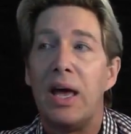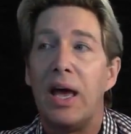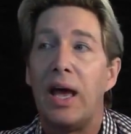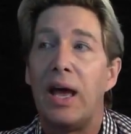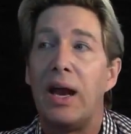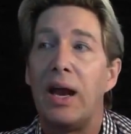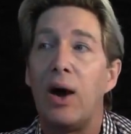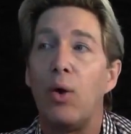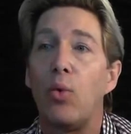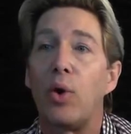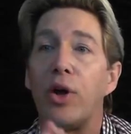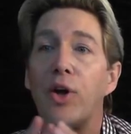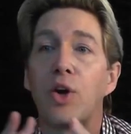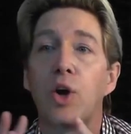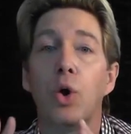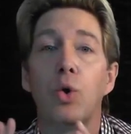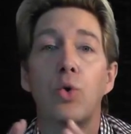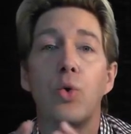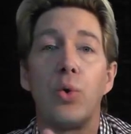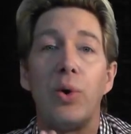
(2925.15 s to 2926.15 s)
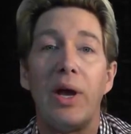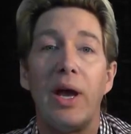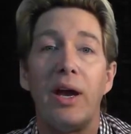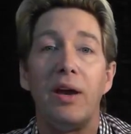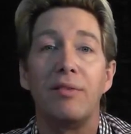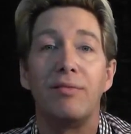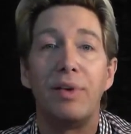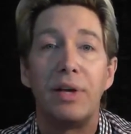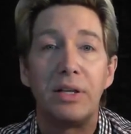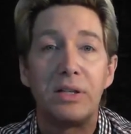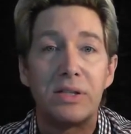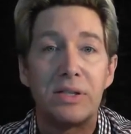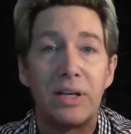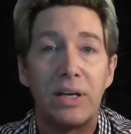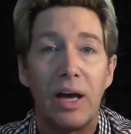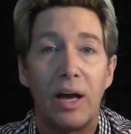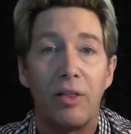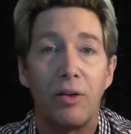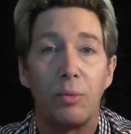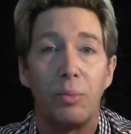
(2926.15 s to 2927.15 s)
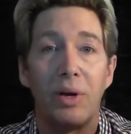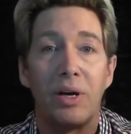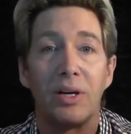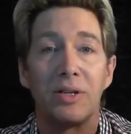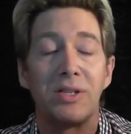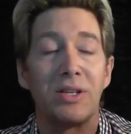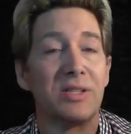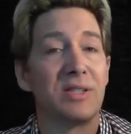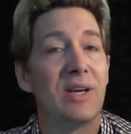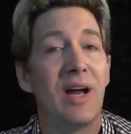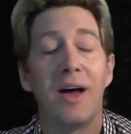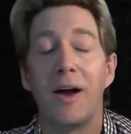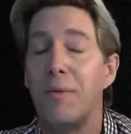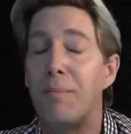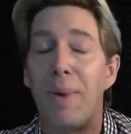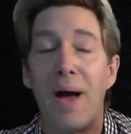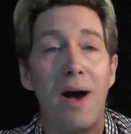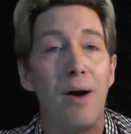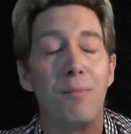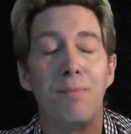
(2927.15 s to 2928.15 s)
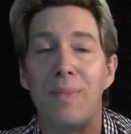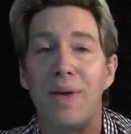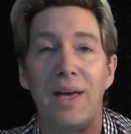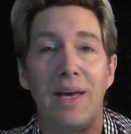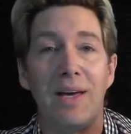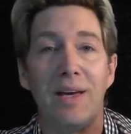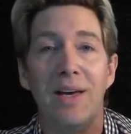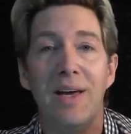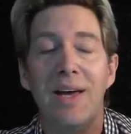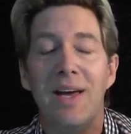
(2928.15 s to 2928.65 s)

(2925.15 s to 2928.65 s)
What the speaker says: And I want to co-create events together because it's not about me.